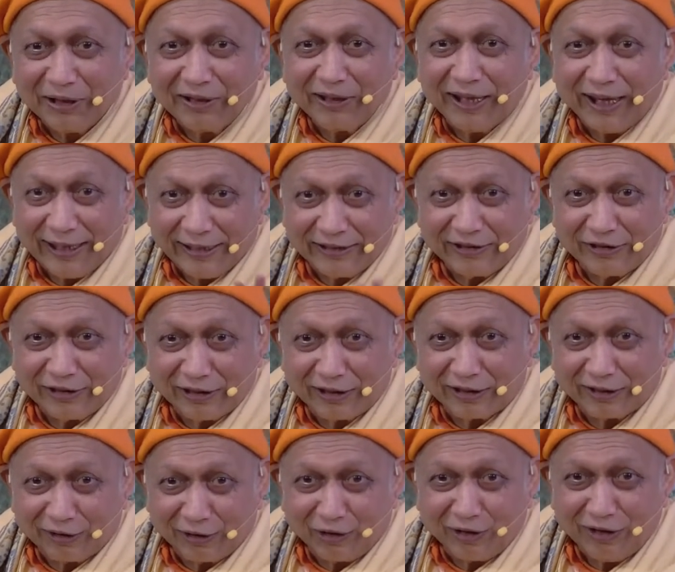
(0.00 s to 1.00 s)
I mean the
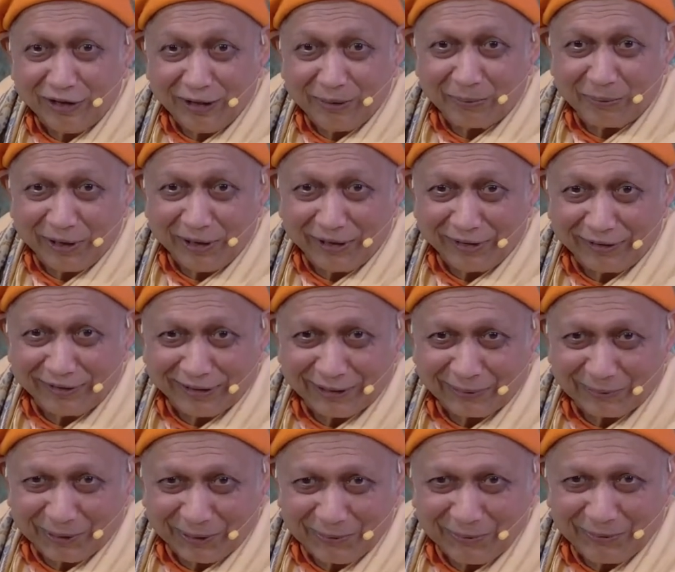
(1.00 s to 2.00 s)
answer, not the
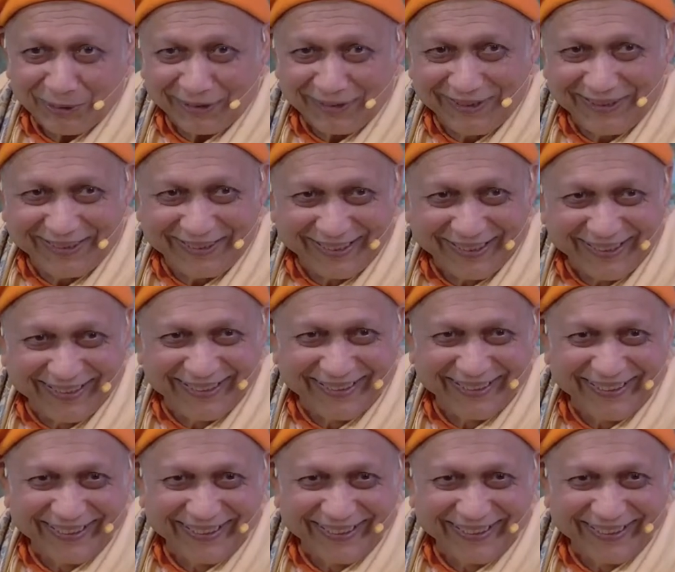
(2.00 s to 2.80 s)
bliss. I mean, but